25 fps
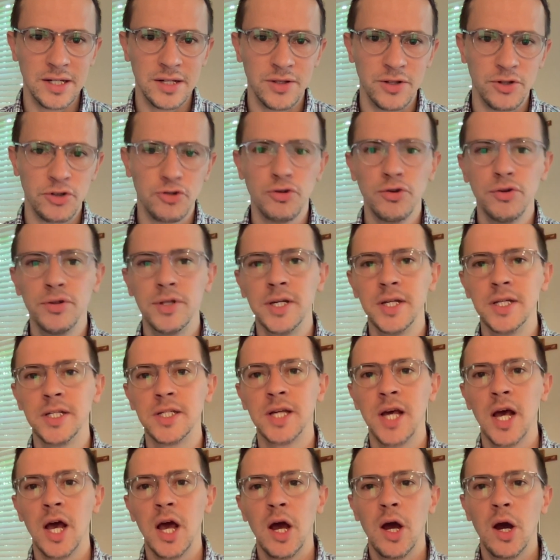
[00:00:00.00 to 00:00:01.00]
The truth is,
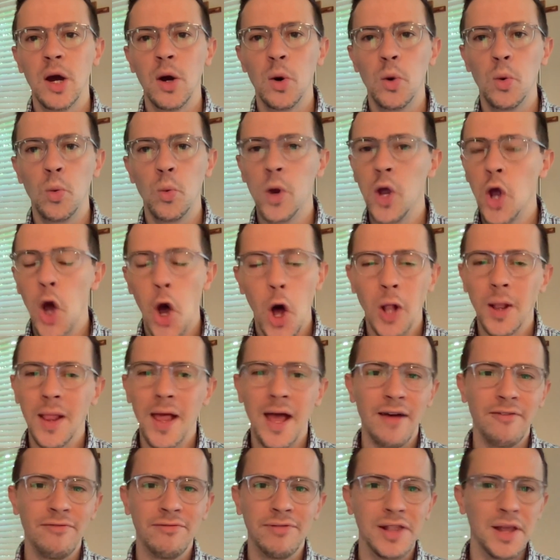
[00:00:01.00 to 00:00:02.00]
we all
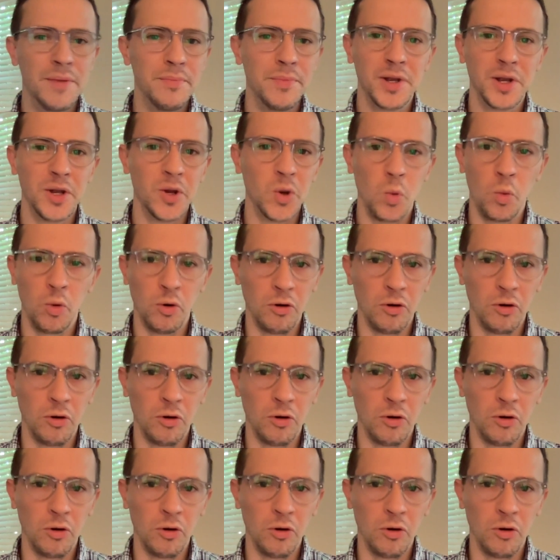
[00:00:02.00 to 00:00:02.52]
have limited